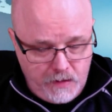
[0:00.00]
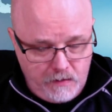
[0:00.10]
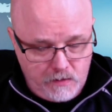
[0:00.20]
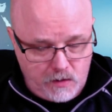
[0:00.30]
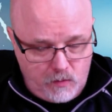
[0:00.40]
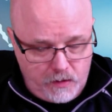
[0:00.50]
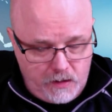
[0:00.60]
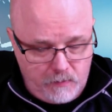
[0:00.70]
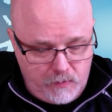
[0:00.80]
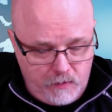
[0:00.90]
So I want to
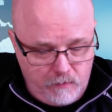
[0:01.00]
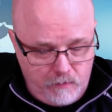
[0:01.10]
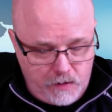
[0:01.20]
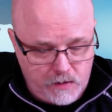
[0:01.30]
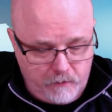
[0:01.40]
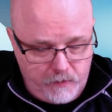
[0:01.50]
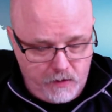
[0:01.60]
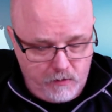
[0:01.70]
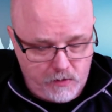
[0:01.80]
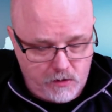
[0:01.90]
keep myself
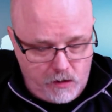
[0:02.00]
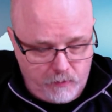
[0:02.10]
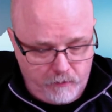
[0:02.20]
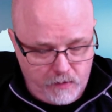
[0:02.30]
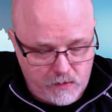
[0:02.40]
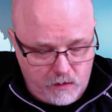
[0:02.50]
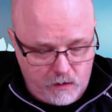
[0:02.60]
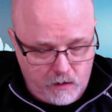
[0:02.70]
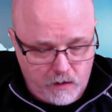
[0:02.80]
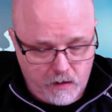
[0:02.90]
near the top of this
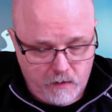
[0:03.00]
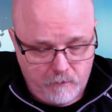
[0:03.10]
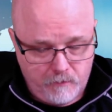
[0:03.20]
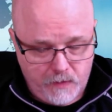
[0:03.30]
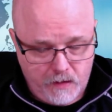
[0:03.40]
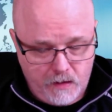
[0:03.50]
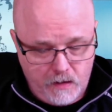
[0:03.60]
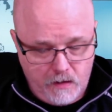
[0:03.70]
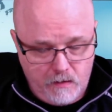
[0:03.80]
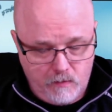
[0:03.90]
arc
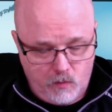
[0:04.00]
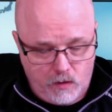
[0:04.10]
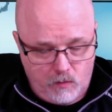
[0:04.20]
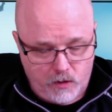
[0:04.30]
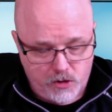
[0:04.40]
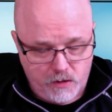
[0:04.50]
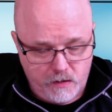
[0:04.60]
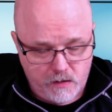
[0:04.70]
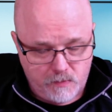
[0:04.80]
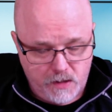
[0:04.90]
while watching the
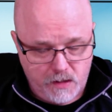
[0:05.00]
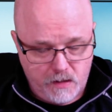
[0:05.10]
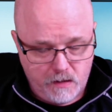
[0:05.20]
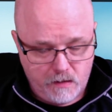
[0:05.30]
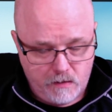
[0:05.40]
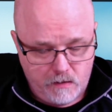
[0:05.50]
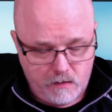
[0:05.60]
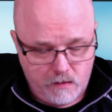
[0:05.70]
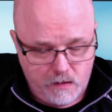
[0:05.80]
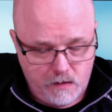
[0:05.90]
speed
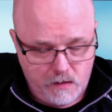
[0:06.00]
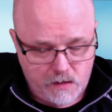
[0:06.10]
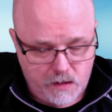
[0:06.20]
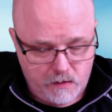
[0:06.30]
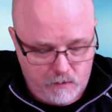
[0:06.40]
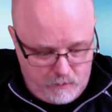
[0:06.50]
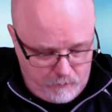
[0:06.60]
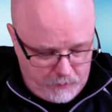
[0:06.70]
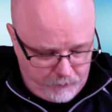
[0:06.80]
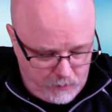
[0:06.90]
on the side there,
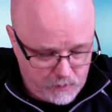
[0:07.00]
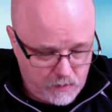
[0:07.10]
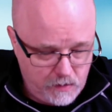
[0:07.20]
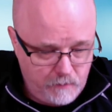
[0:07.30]
my velocity.